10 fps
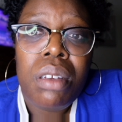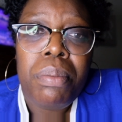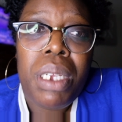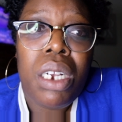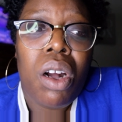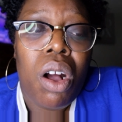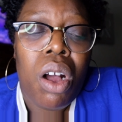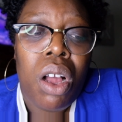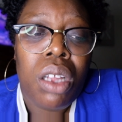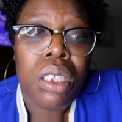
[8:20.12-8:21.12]

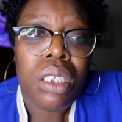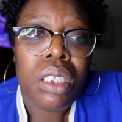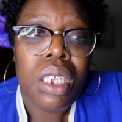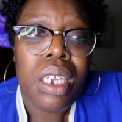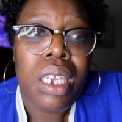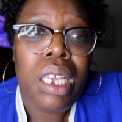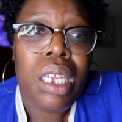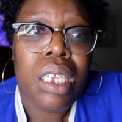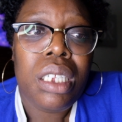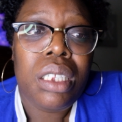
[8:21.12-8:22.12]
because
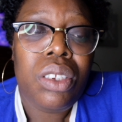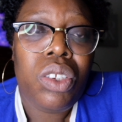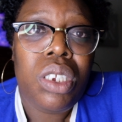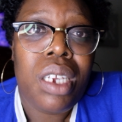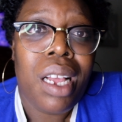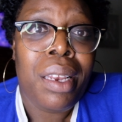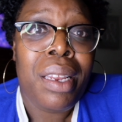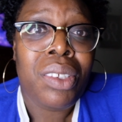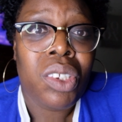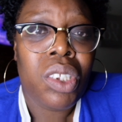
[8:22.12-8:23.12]
she
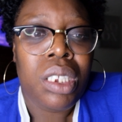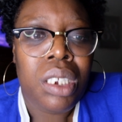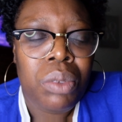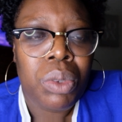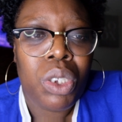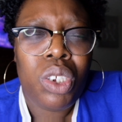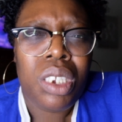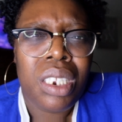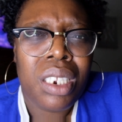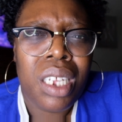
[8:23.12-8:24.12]
allegedly was
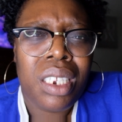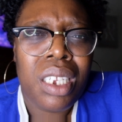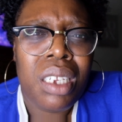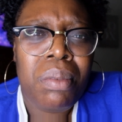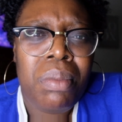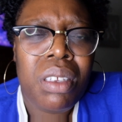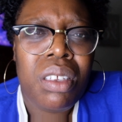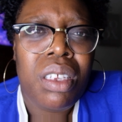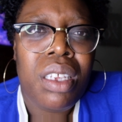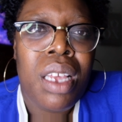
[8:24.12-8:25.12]
cheating on him,
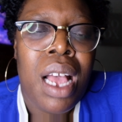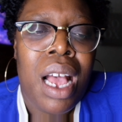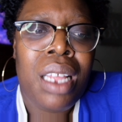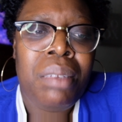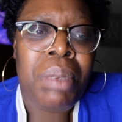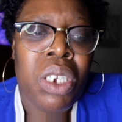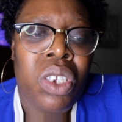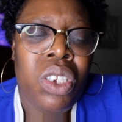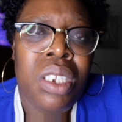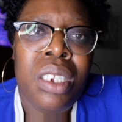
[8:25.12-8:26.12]
and
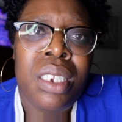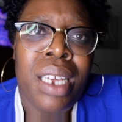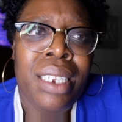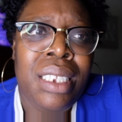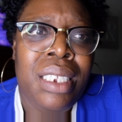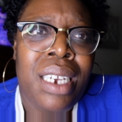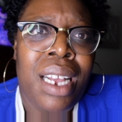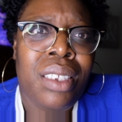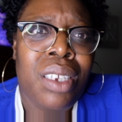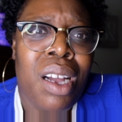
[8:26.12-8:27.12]
because she denied it, they
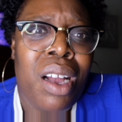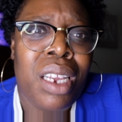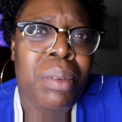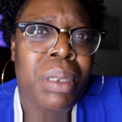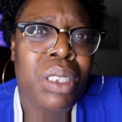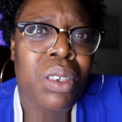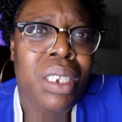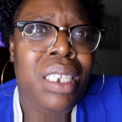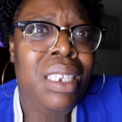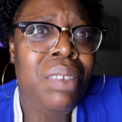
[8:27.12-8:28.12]
got into an argument. So
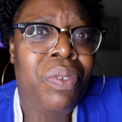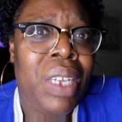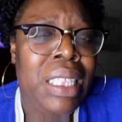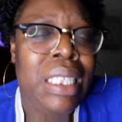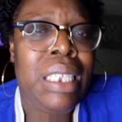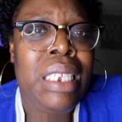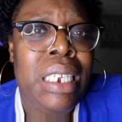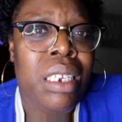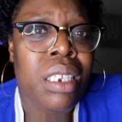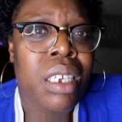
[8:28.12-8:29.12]
he felt the
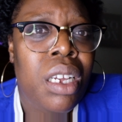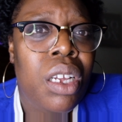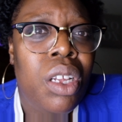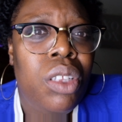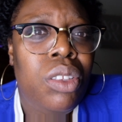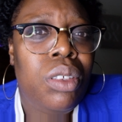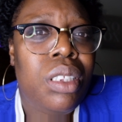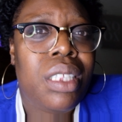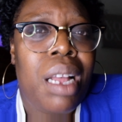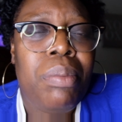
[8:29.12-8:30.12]
need to
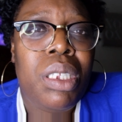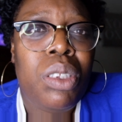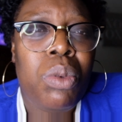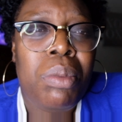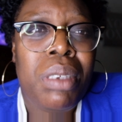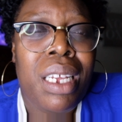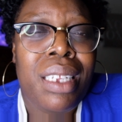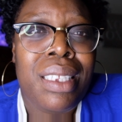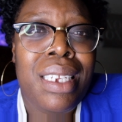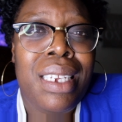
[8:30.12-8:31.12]
stab this woman
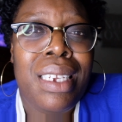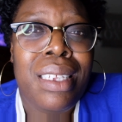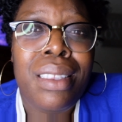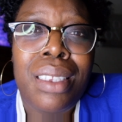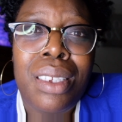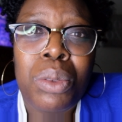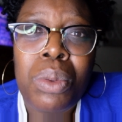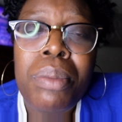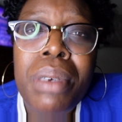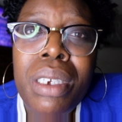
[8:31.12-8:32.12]
and kill this
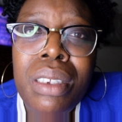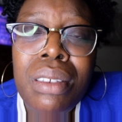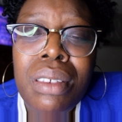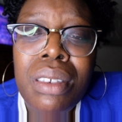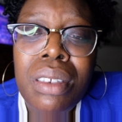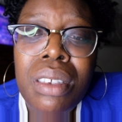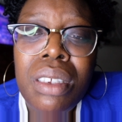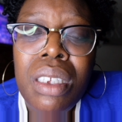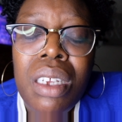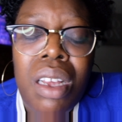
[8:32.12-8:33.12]
woman.
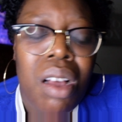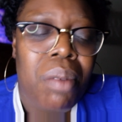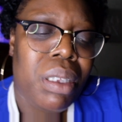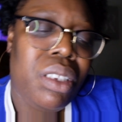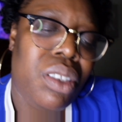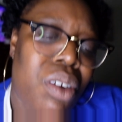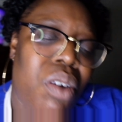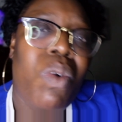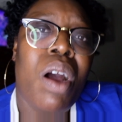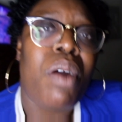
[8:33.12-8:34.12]
But you know
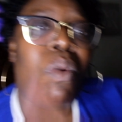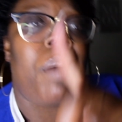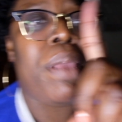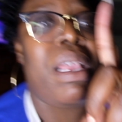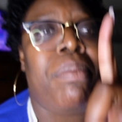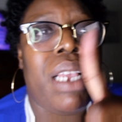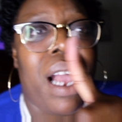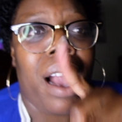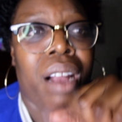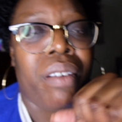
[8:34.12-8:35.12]
what made me
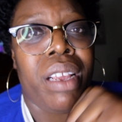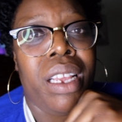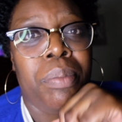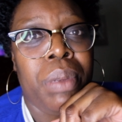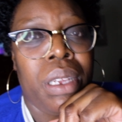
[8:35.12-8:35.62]
angry?